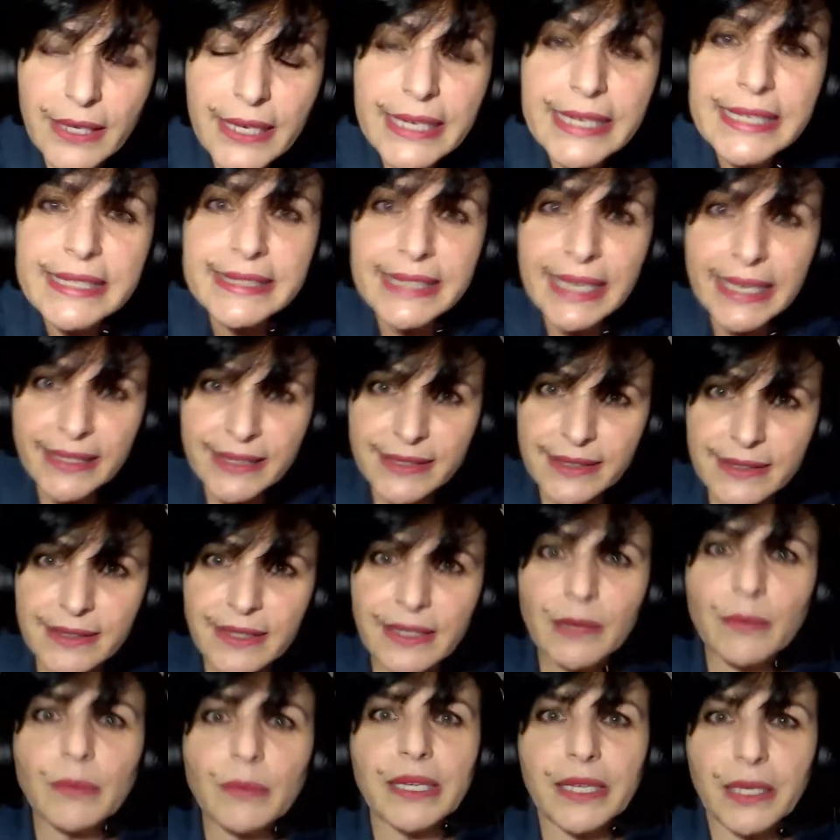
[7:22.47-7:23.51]
It's
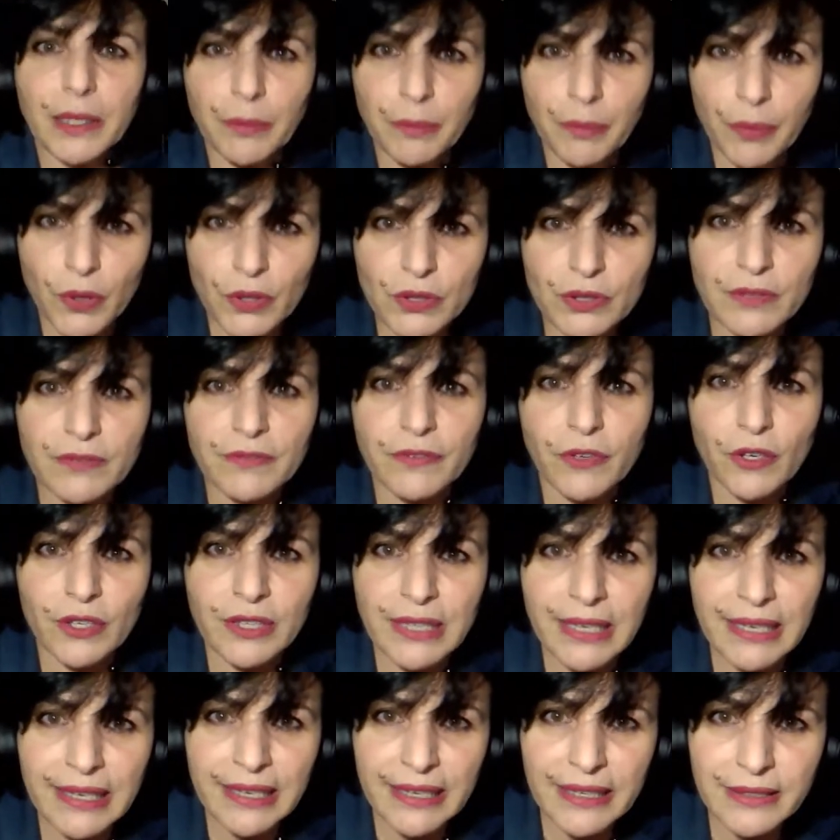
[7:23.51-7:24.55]
extremely important for
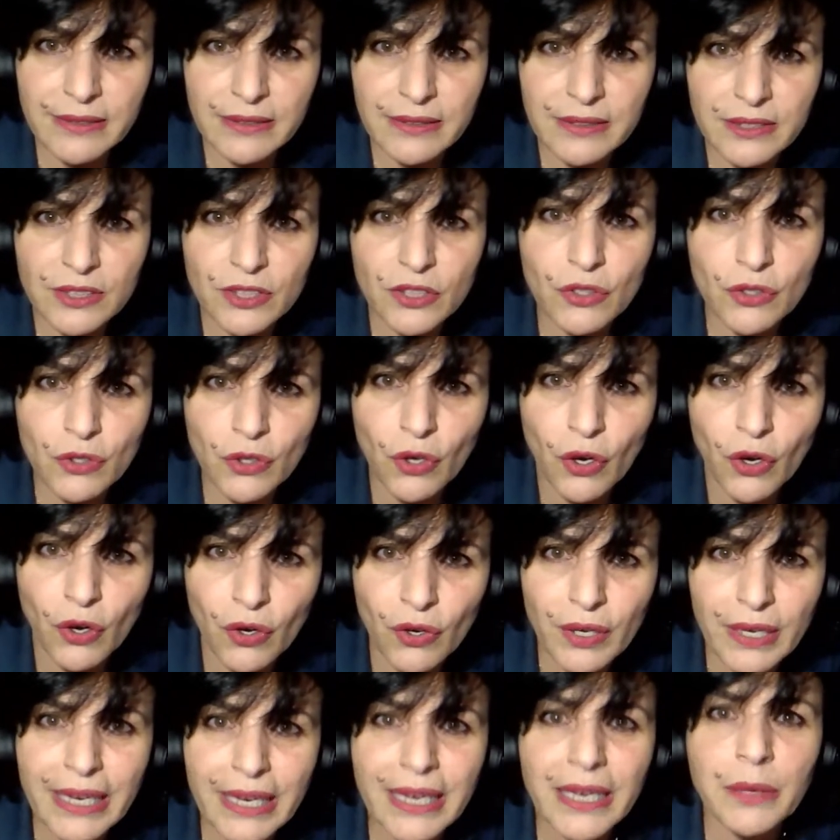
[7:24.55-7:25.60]
the leader to
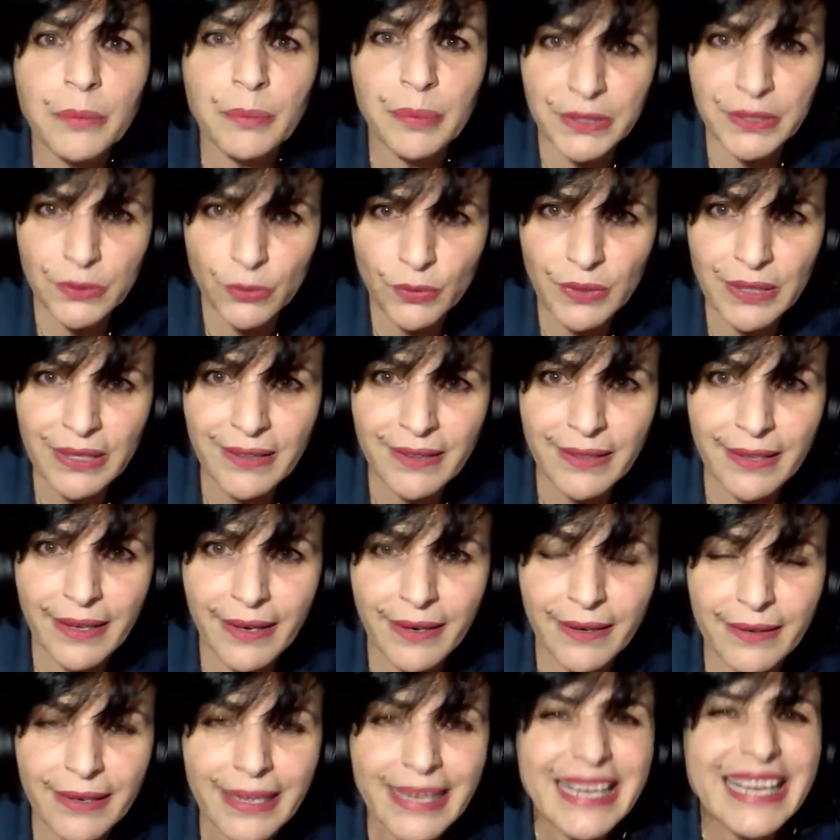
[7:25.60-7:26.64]
go in between
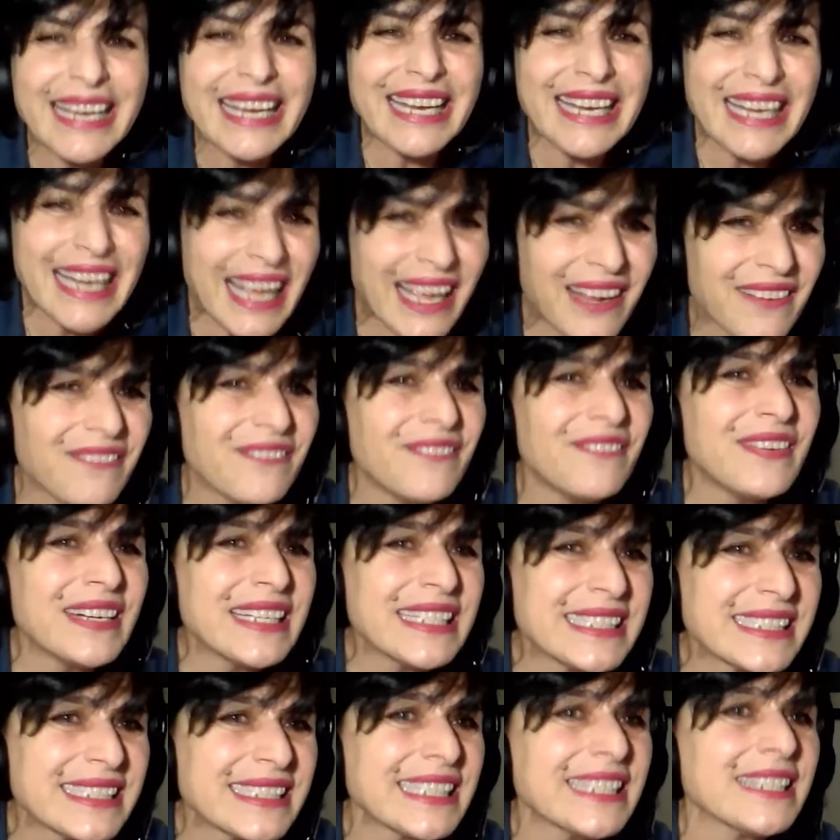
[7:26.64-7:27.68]
there in
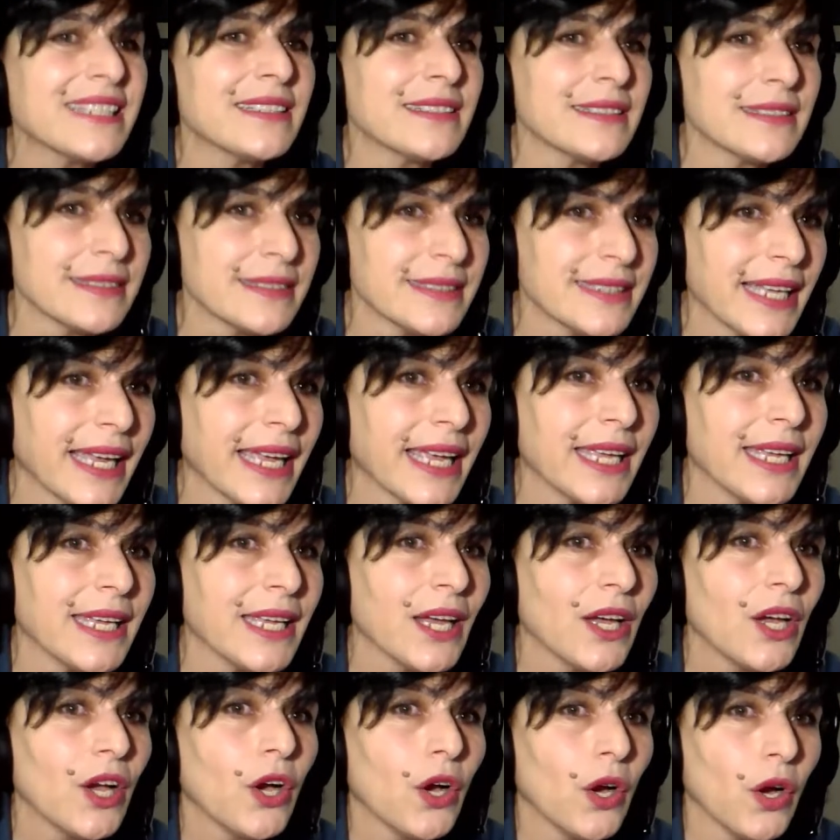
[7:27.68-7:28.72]
every single
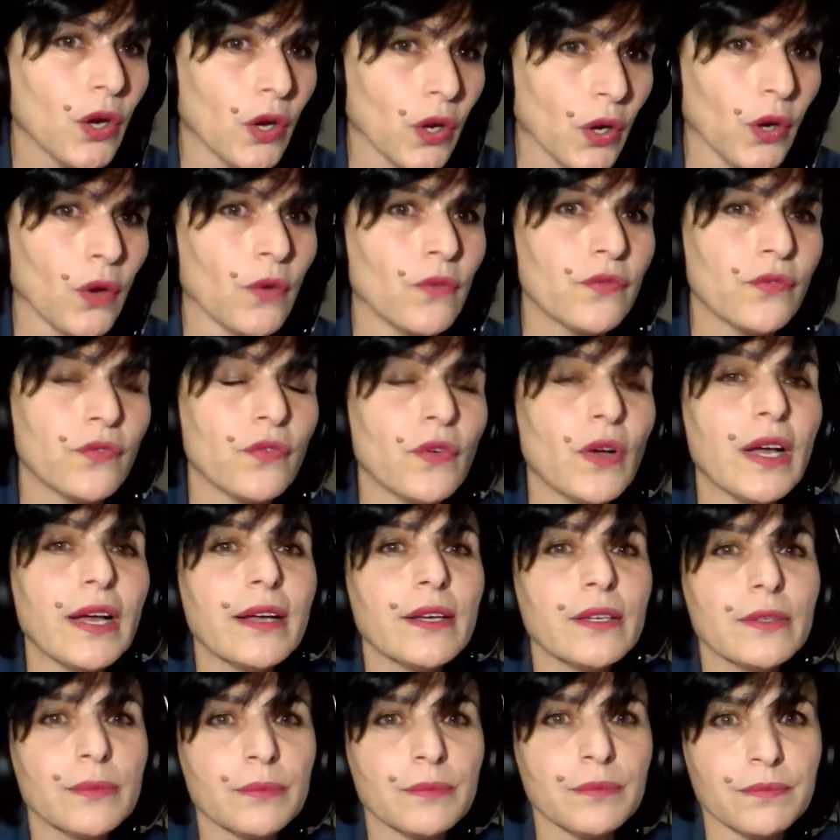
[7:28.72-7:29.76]
day of
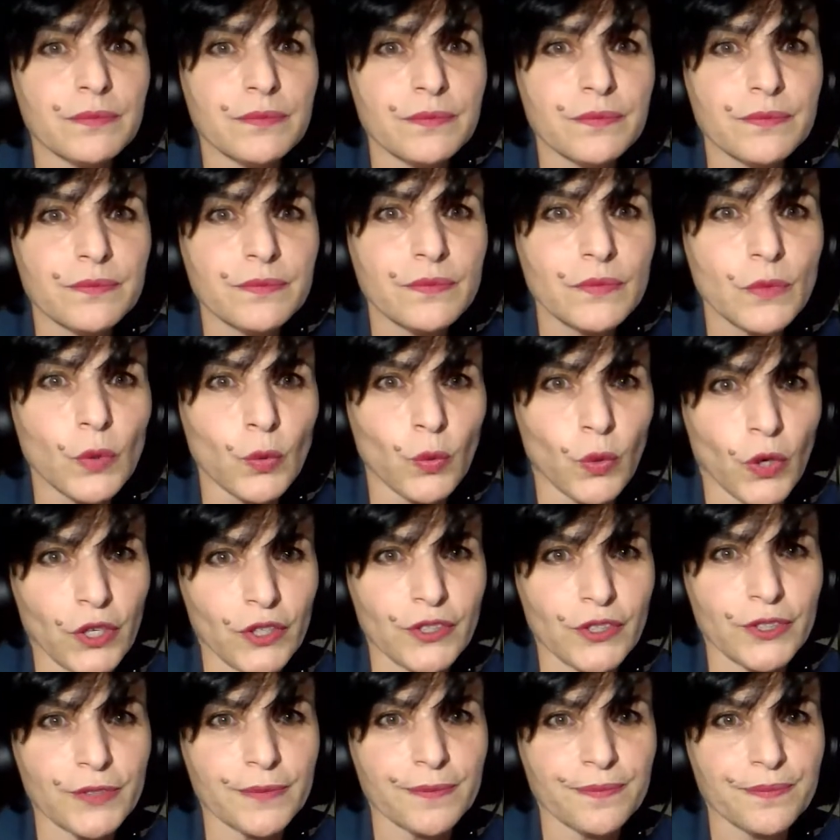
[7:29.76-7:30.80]
work.